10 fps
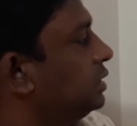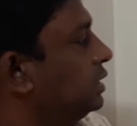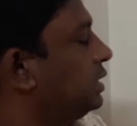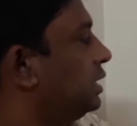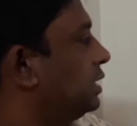
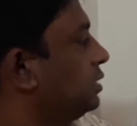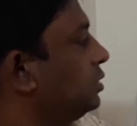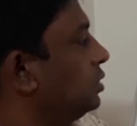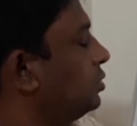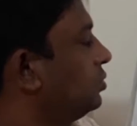Here
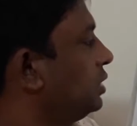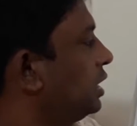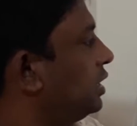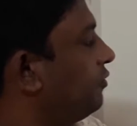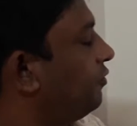we
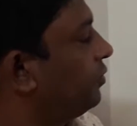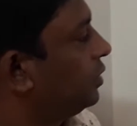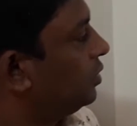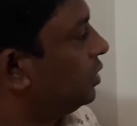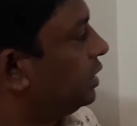have
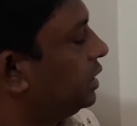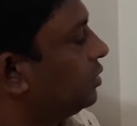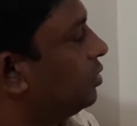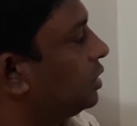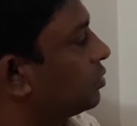already
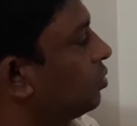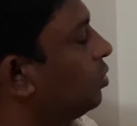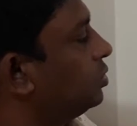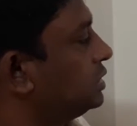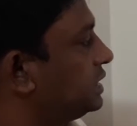got
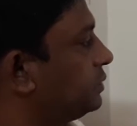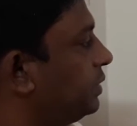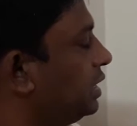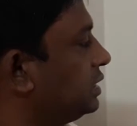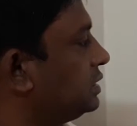close. The
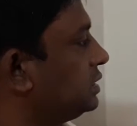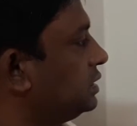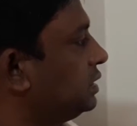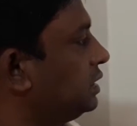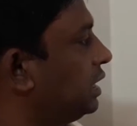spelling
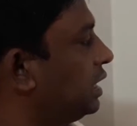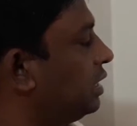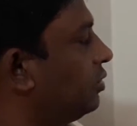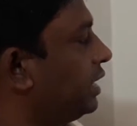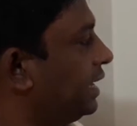
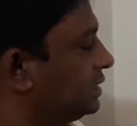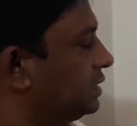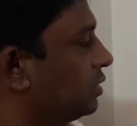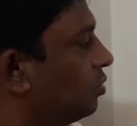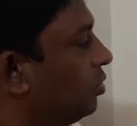
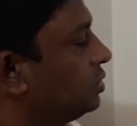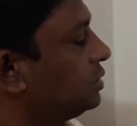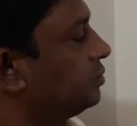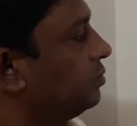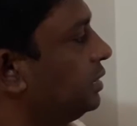C-L-O-S-E.
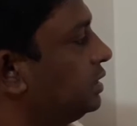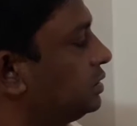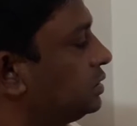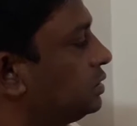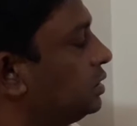Close
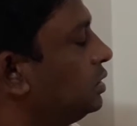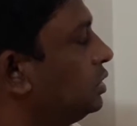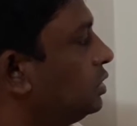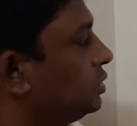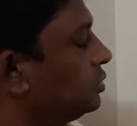means
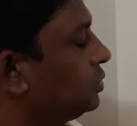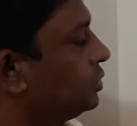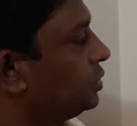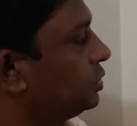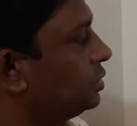
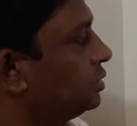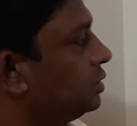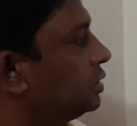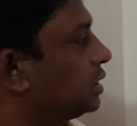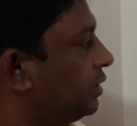to
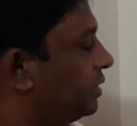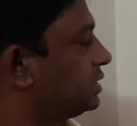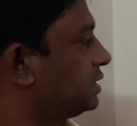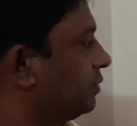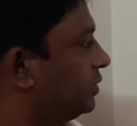cover
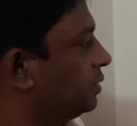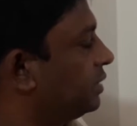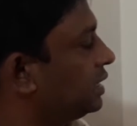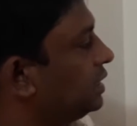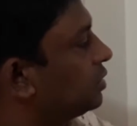something,
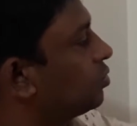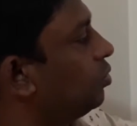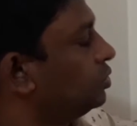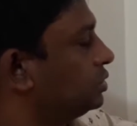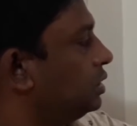but here
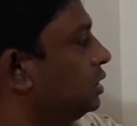close.